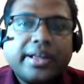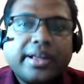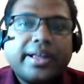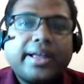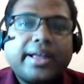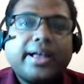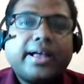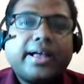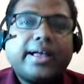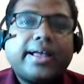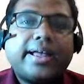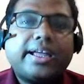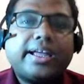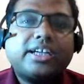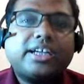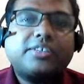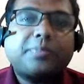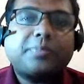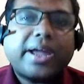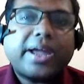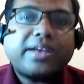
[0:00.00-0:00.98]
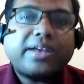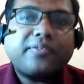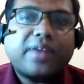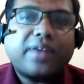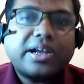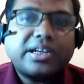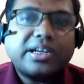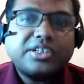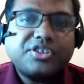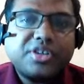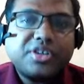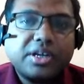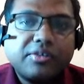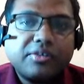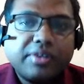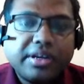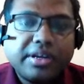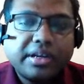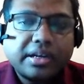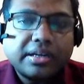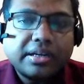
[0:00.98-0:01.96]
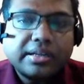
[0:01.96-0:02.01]
Expect financial
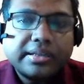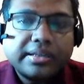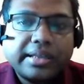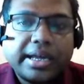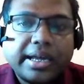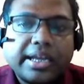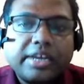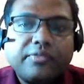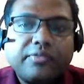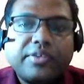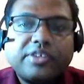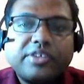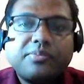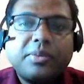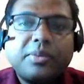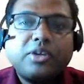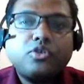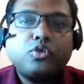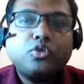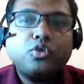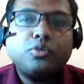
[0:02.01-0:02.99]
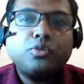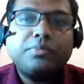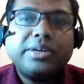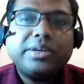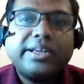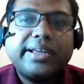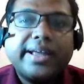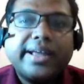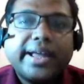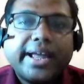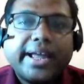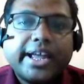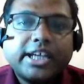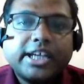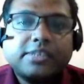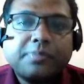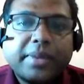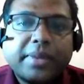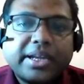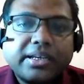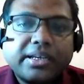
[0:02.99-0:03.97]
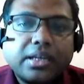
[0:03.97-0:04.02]
return. The investment should be
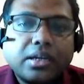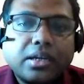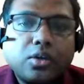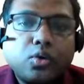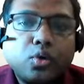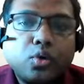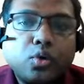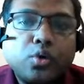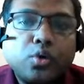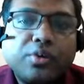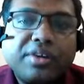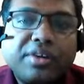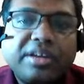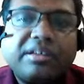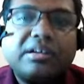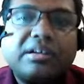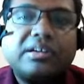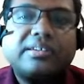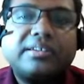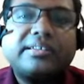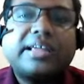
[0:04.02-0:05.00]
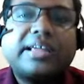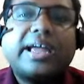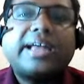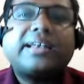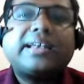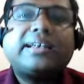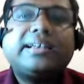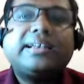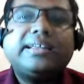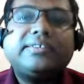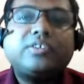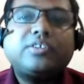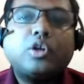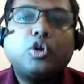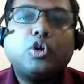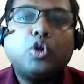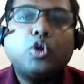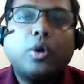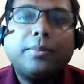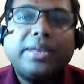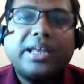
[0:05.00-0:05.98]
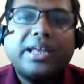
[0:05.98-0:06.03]
expected to returns at least
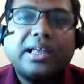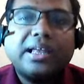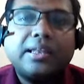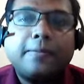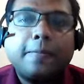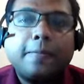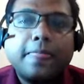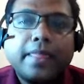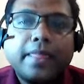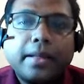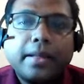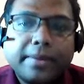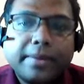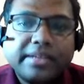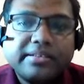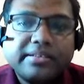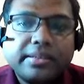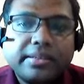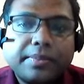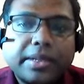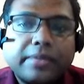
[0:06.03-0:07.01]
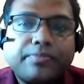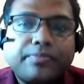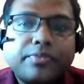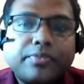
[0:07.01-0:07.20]
nominal principal.